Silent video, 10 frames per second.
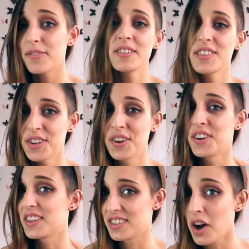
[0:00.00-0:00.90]
once
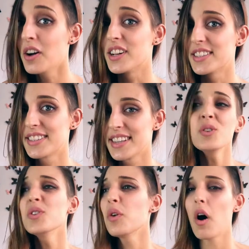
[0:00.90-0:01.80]
you're an adult, but it's
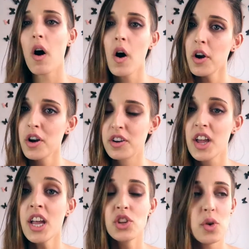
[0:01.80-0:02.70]
also hard
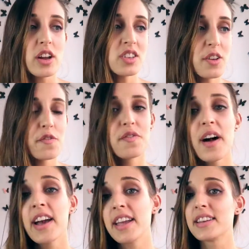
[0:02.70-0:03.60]
to actually
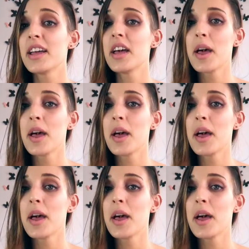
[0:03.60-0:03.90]
find